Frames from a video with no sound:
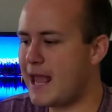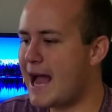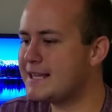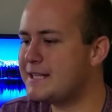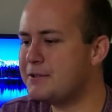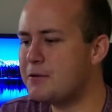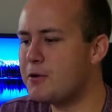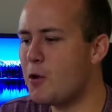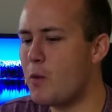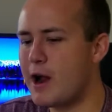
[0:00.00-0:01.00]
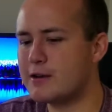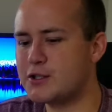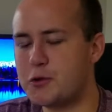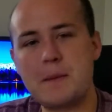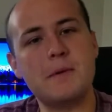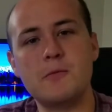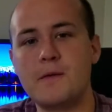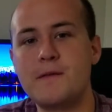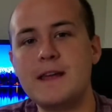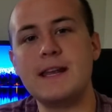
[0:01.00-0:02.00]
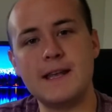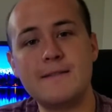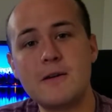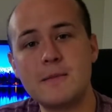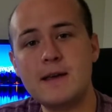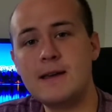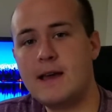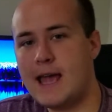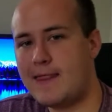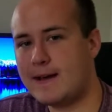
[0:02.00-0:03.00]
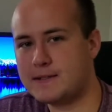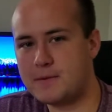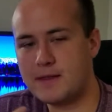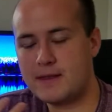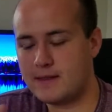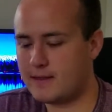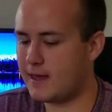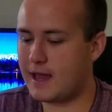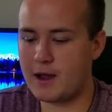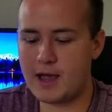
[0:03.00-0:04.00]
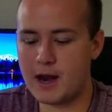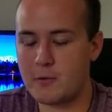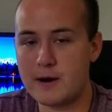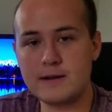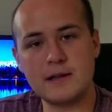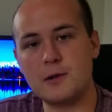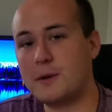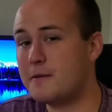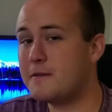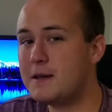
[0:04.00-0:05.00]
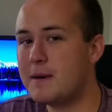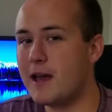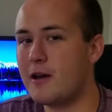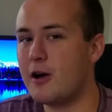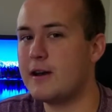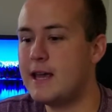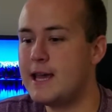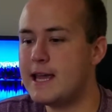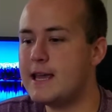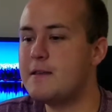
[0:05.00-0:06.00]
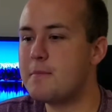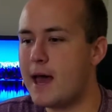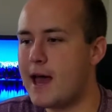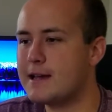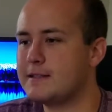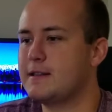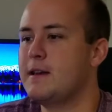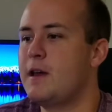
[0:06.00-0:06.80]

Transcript: I still don't know where streaming will fit in for me, and that's one thing I kind of want a little bit of feedback on. In the past,